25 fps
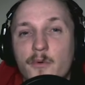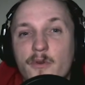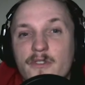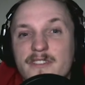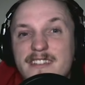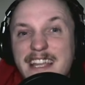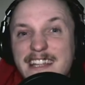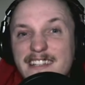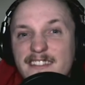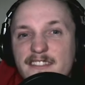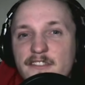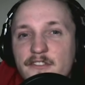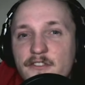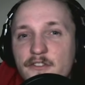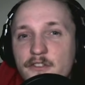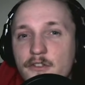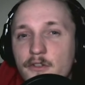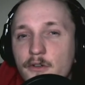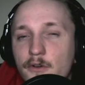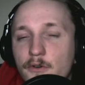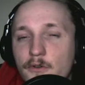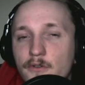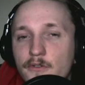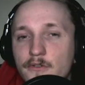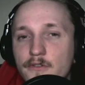tends to
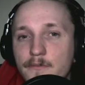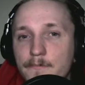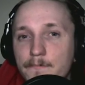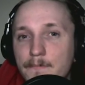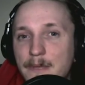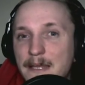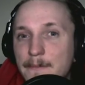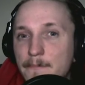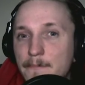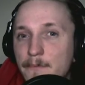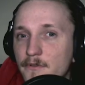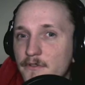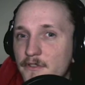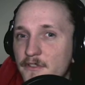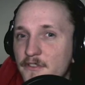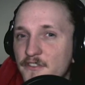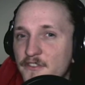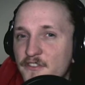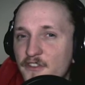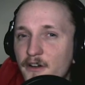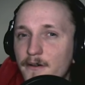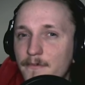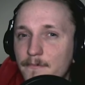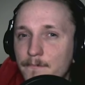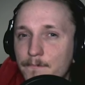cause people to
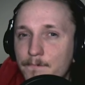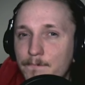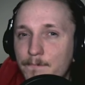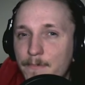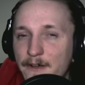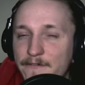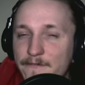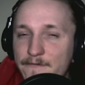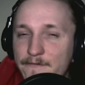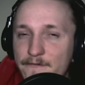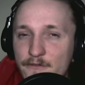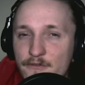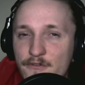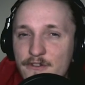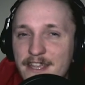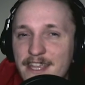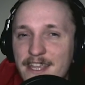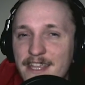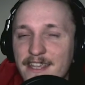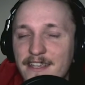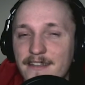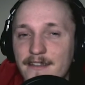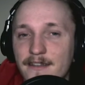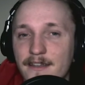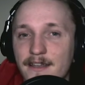start
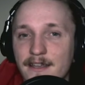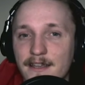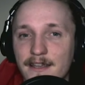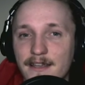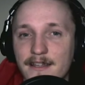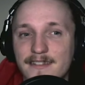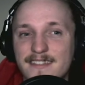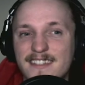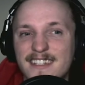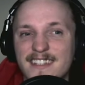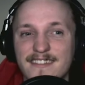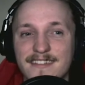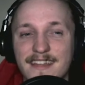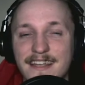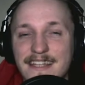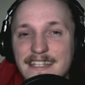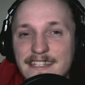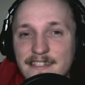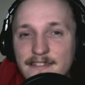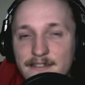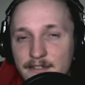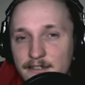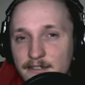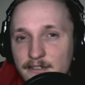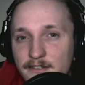buffering and delay
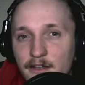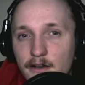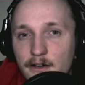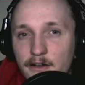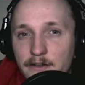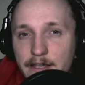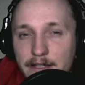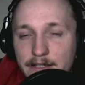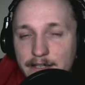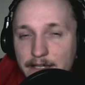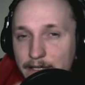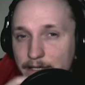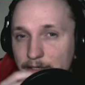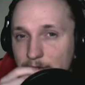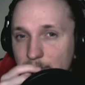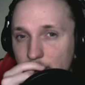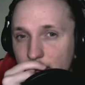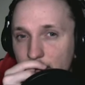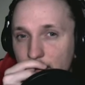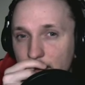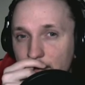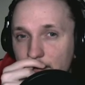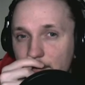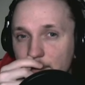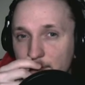to start getting
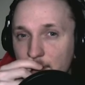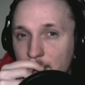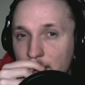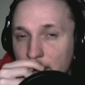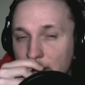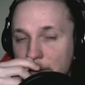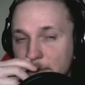introduced.